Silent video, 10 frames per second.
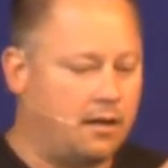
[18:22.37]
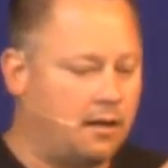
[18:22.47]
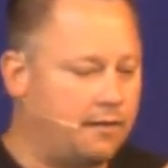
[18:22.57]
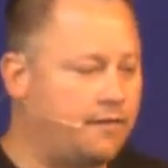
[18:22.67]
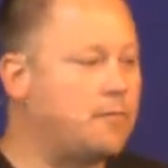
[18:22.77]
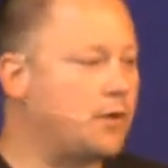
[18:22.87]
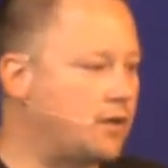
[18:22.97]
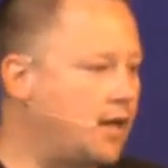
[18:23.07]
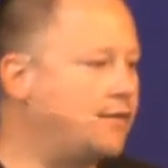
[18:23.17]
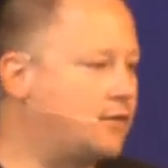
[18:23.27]
from what
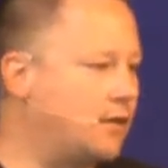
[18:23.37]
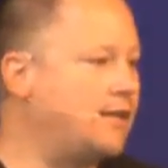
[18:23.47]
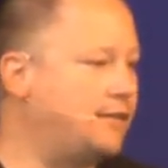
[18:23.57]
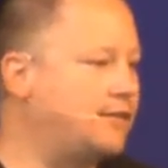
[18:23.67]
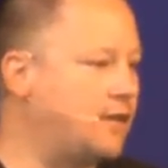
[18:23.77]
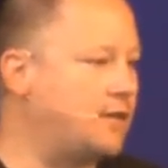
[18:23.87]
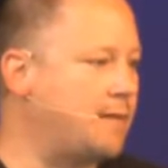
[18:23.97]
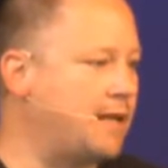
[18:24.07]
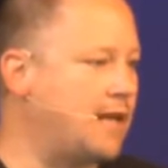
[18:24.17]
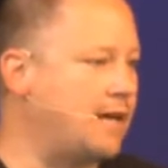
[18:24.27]
God's grace has done in my
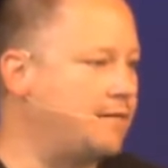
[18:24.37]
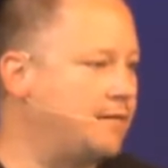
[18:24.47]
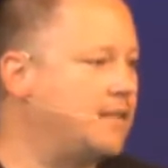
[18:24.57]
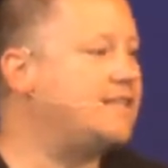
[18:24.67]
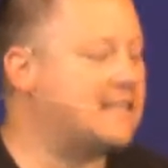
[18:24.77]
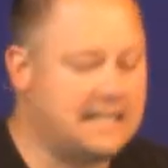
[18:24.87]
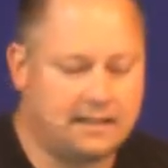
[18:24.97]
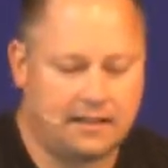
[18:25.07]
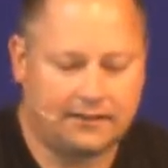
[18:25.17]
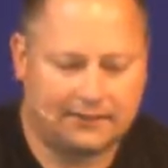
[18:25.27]
life. It's
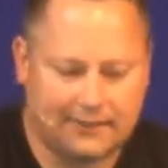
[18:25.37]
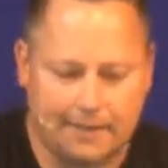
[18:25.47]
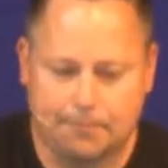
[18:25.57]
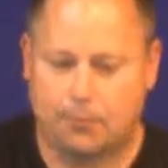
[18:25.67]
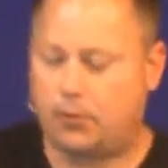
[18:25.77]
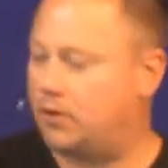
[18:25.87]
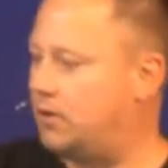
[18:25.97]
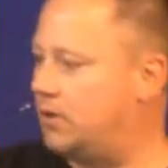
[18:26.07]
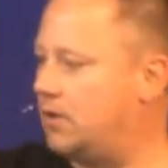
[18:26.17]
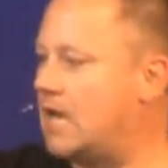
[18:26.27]
inseparable
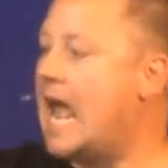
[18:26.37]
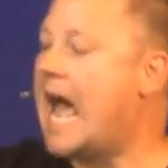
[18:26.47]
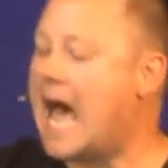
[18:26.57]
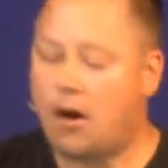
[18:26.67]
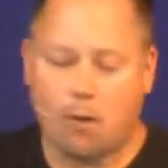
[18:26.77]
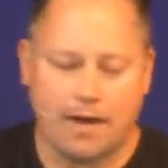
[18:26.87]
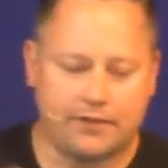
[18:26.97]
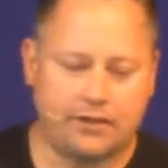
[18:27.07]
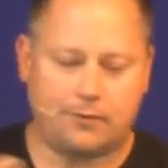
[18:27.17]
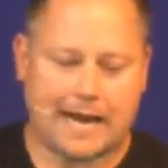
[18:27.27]
how I've
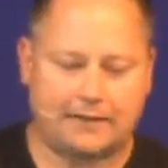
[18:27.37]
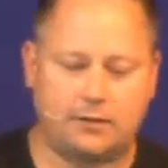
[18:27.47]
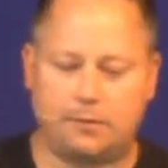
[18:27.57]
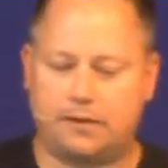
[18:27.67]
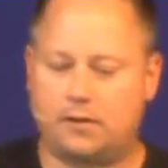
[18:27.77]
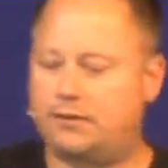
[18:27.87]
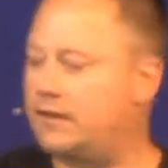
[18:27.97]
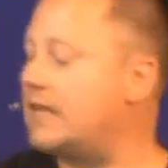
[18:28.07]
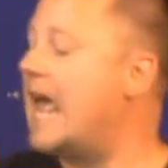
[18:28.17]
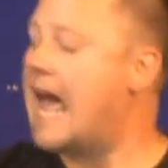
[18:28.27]
interacted with you,
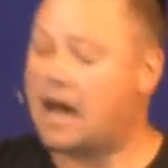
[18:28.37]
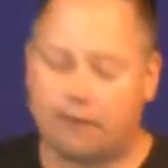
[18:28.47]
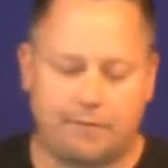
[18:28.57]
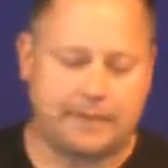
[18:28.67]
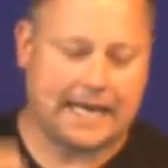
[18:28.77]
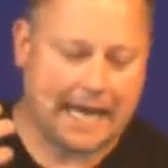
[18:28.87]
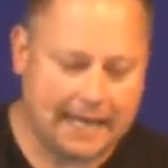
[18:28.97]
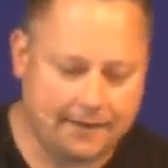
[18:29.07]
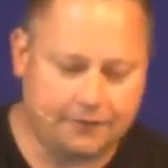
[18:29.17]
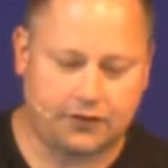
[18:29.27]
says, how I've
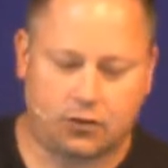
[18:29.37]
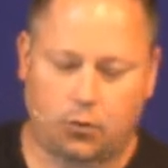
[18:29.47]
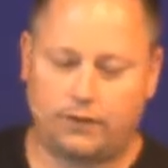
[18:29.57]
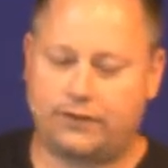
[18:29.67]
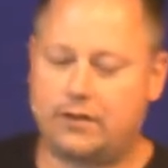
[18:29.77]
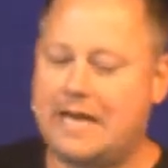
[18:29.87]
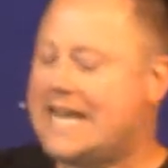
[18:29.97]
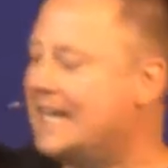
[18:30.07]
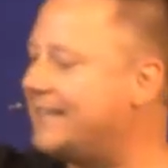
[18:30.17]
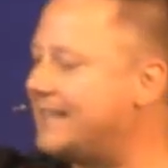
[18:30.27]
behaved towards you,
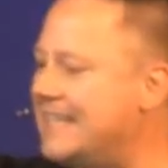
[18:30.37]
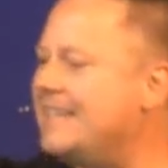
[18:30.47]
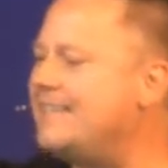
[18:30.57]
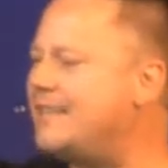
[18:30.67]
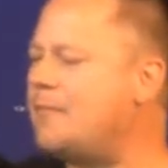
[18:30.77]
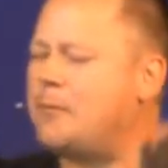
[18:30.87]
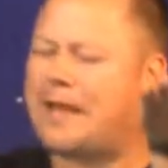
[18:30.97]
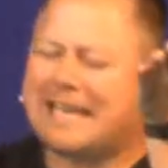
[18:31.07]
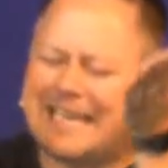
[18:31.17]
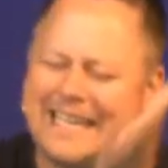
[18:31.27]
it's inseparable. I
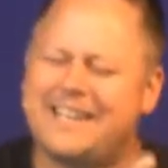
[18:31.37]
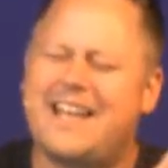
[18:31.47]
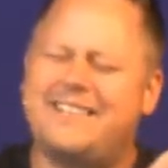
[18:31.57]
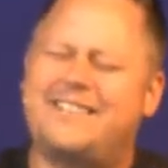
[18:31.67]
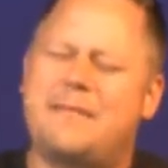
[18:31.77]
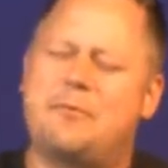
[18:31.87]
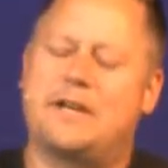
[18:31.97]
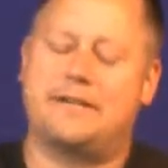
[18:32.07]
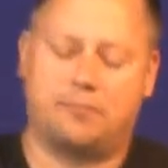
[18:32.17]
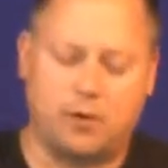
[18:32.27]
cannot separate
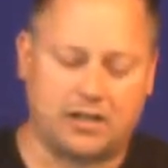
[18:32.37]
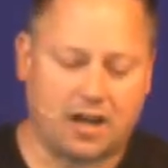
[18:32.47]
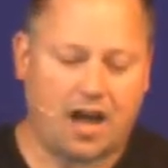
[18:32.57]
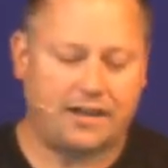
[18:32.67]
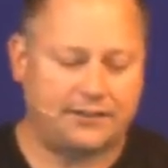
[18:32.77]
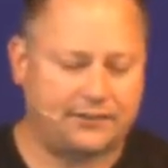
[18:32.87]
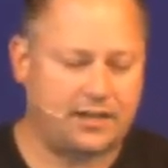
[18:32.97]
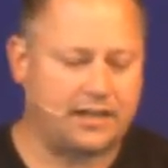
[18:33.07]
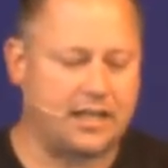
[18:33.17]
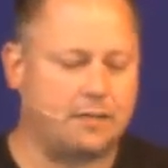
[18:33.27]
it from what God has
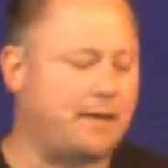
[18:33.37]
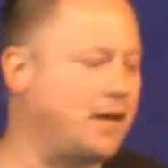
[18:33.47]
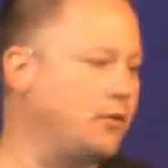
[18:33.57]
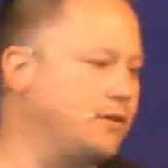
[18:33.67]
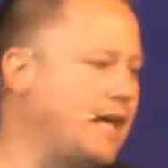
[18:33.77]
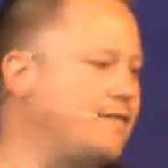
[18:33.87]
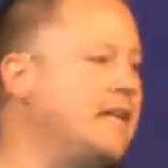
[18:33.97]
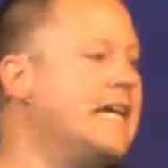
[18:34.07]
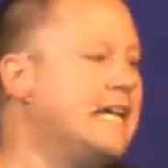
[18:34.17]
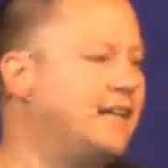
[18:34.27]
done in my own life.
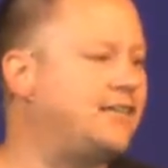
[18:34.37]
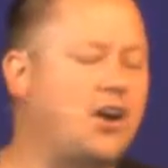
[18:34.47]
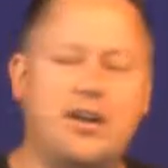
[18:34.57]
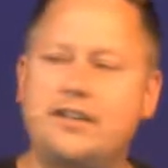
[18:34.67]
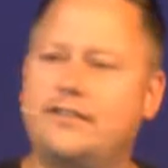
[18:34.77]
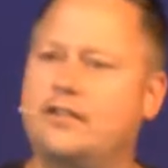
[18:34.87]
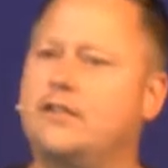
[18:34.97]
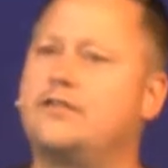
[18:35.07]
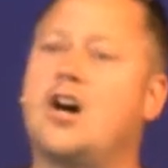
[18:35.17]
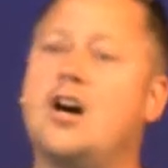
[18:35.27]
His
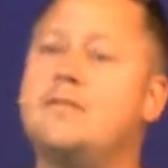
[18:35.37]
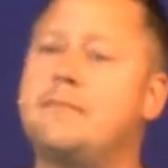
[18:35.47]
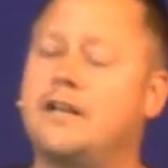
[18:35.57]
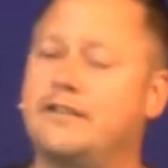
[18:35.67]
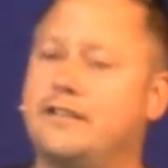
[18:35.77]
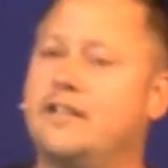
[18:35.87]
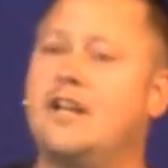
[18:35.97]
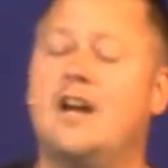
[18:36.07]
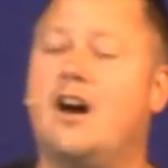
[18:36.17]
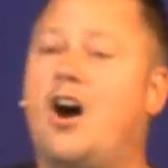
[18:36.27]
undeserved, unmerited,
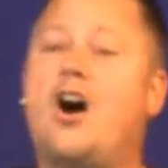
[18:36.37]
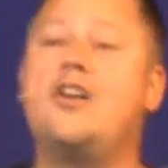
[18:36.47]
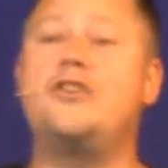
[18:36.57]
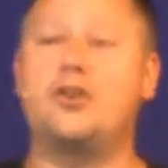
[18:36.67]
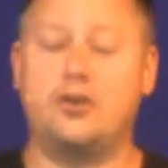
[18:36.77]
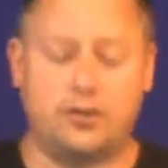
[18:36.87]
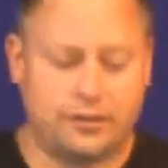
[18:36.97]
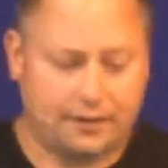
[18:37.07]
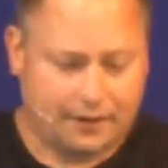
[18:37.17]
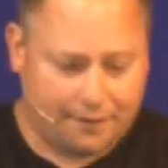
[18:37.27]

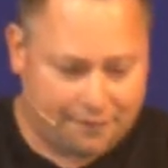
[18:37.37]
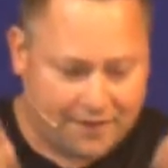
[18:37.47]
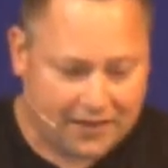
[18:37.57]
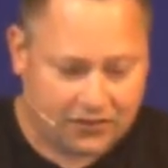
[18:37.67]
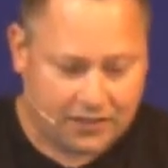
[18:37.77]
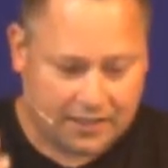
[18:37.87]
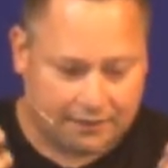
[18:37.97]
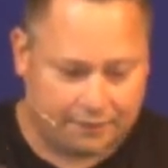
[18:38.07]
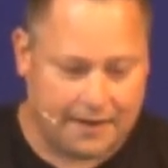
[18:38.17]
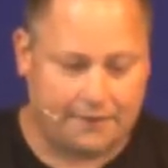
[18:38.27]
unearned affection and
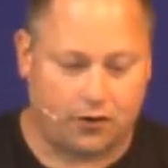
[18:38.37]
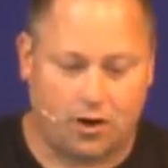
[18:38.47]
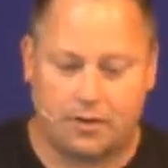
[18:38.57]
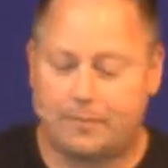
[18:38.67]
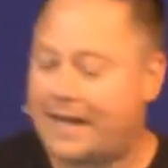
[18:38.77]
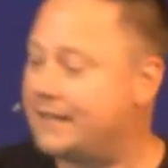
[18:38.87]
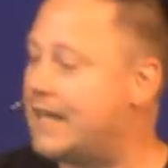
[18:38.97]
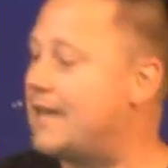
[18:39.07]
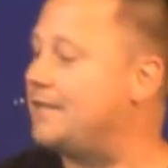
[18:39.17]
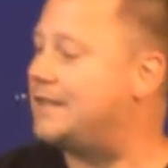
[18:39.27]
favor on my
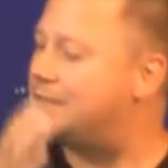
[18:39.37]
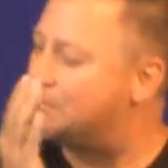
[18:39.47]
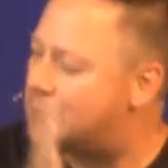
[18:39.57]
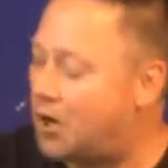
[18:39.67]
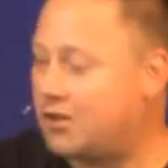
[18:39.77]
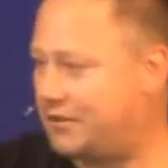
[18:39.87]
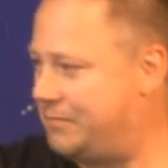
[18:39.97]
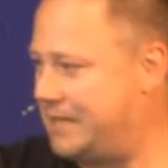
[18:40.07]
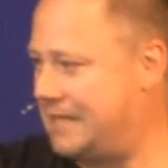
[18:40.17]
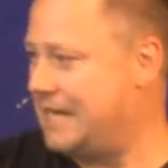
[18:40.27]
life, it's marked
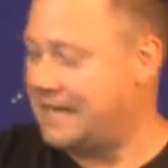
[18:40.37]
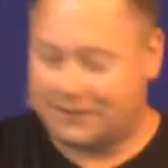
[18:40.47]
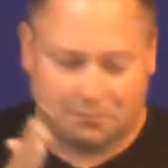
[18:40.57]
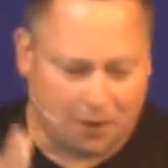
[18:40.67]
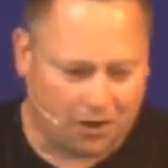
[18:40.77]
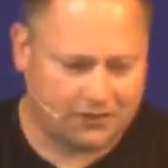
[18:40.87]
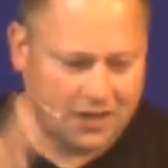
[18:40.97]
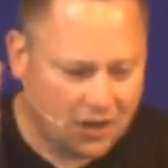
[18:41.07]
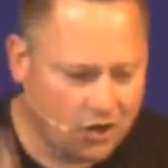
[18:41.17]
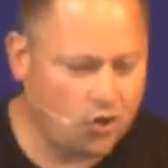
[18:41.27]
me. It's marked
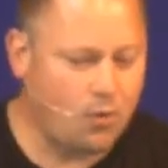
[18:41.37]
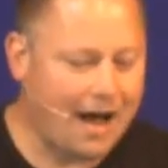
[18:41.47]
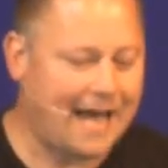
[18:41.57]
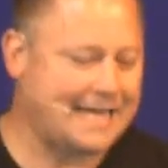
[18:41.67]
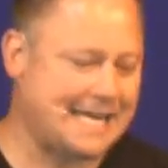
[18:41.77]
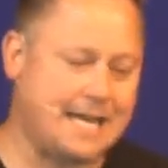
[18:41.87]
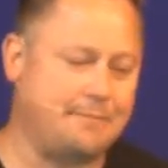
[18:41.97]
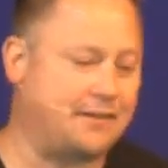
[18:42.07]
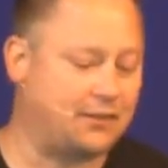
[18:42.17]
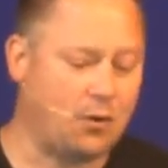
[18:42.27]
who I am.
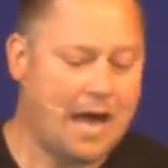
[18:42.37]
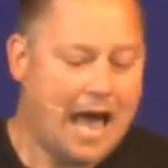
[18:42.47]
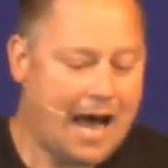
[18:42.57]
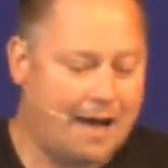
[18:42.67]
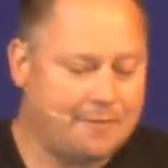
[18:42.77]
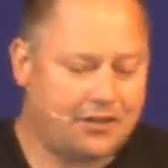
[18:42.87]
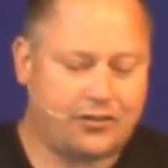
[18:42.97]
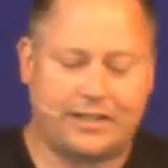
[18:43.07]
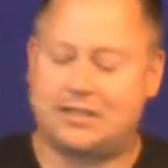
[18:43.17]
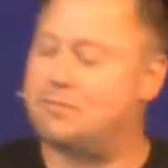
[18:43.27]
And so I'm not
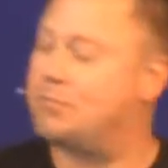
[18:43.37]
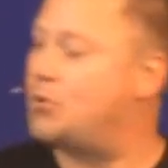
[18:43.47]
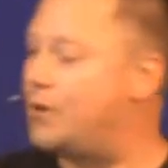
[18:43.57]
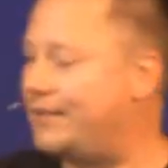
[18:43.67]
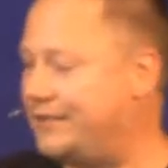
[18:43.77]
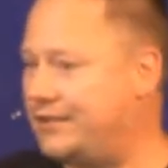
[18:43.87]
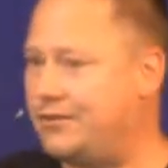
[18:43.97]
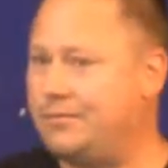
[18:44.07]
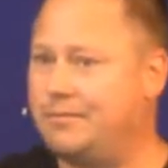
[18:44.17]
trying to impress you.